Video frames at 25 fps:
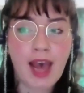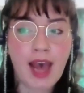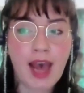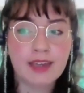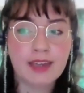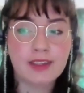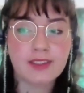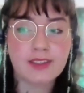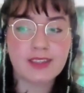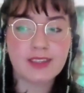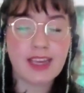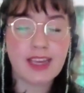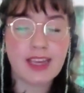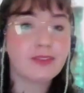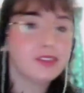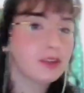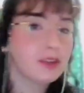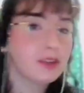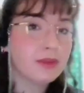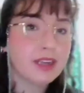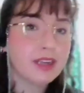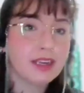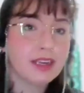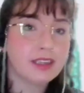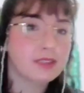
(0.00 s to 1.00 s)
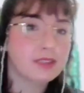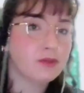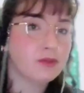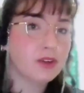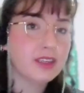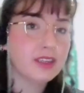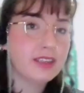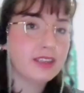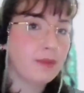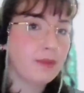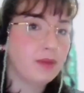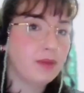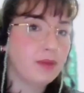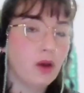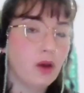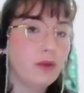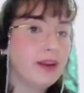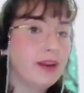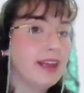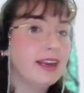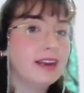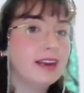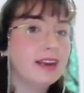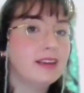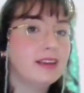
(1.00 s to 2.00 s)
And if somebody is, for example,
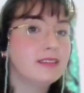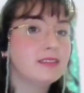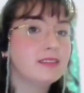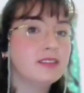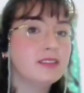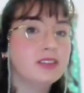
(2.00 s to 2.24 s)
only in an